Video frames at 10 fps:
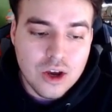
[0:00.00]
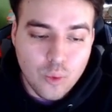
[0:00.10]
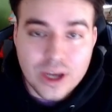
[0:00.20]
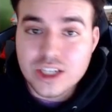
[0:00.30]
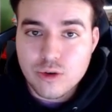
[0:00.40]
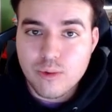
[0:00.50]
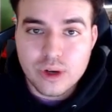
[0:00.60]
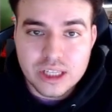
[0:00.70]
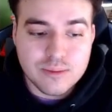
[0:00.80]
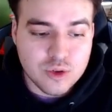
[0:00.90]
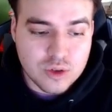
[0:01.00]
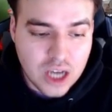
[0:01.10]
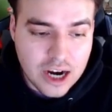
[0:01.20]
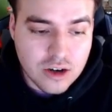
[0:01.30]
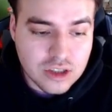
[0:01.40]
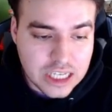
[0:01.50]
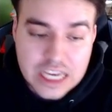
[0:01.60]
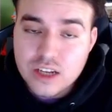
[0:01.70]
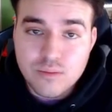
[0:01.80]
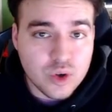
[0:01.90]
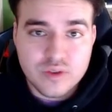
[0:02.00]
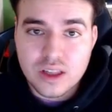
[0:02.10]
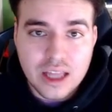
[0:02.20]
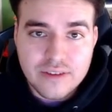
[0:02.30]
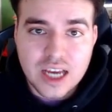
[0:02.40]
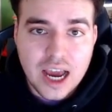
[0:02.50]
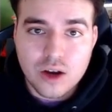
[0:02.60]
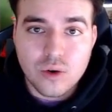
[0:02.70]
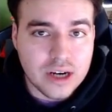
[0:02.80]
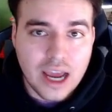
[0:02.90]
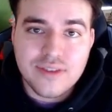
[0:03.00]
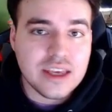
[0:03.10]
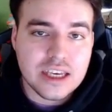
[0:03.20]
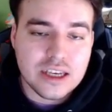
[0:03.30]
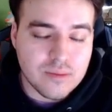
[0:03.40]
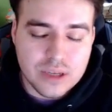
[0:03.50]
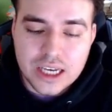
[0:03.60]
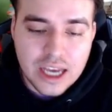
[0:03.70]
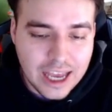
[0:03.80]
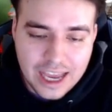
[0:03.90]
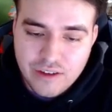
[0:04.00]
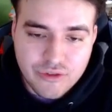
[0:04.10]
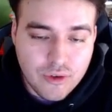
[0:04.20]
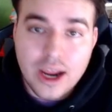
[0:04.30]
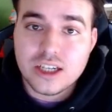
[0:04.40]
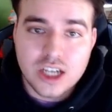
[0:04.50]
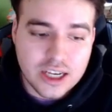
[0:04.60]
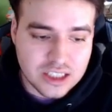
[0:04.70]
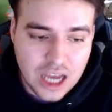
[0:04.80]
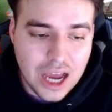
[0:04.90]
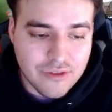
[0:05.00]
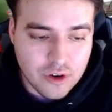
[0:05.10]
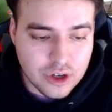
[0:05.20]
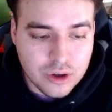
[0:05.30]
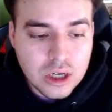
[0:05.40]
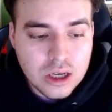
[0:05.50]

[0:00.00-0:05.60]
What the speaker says: When Trent Williams retires, he can move to left tackle, and I think he can be a franchise guy for you.